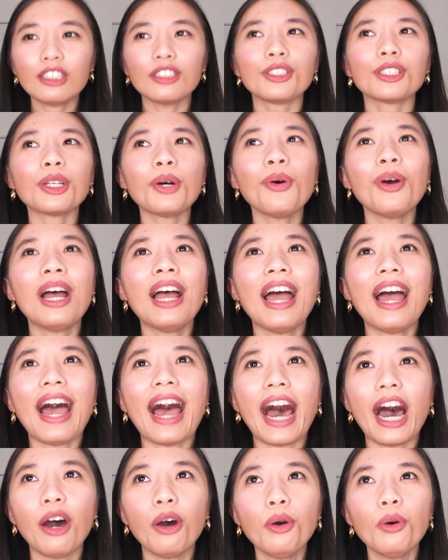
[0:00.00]
So
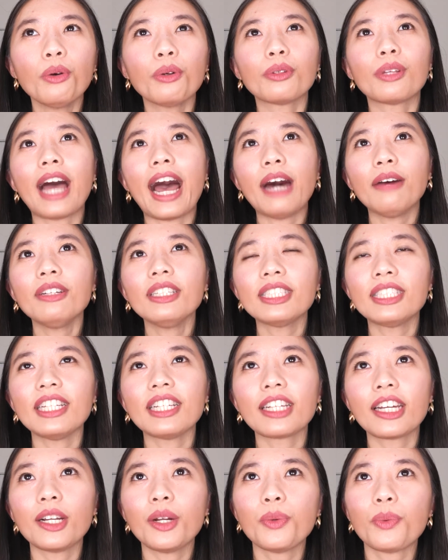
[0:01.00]
how, how does he
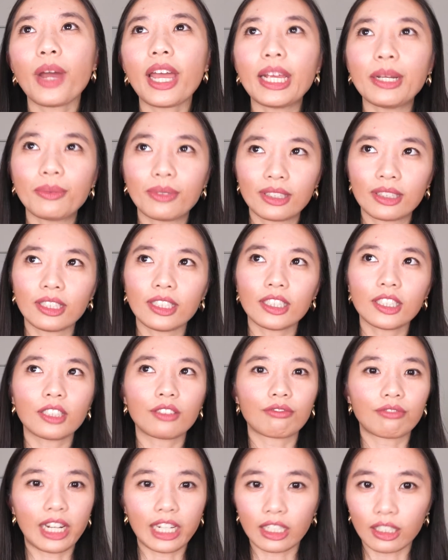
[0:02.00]
get away with this
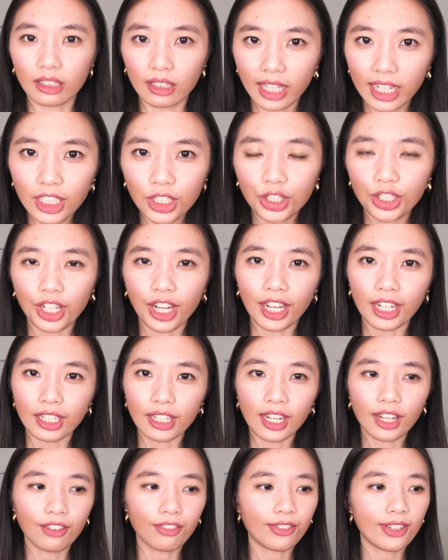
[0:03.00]
regulation
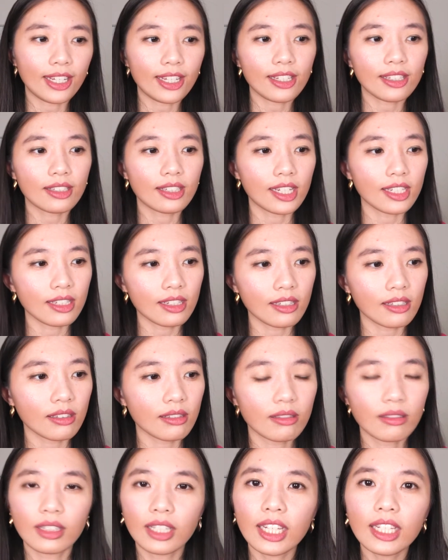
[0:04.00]
if he doesn't
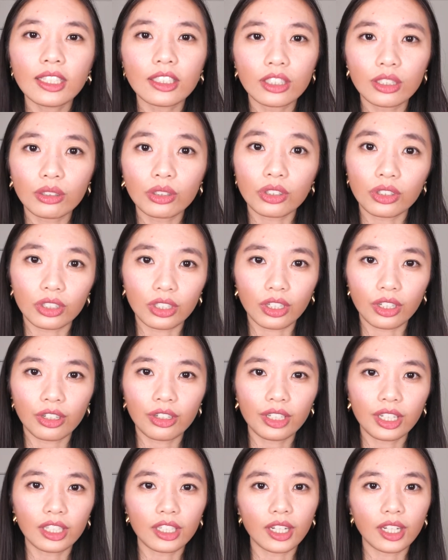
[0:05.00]
need a social security